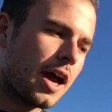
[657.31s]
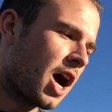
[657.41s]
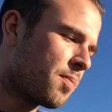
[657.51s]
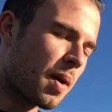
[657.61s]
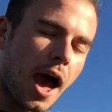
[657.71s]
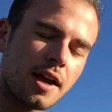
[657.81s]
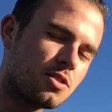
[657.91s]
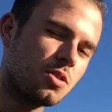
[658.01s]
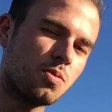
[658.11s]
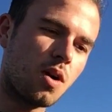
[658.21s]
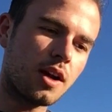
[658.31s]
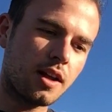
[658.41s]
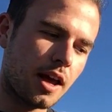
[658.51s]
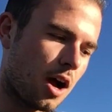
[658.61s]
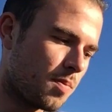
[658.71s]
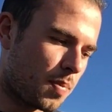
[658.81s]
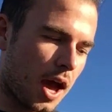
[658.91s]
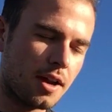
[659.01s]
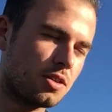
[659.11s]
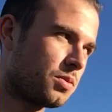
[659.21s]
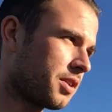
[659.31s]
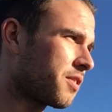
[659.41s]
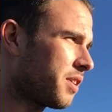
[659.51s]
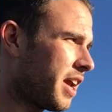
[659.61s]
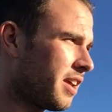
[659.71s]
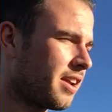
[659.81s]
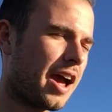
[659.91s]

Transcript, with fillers: How bad do you want it? How bad do you want to create it?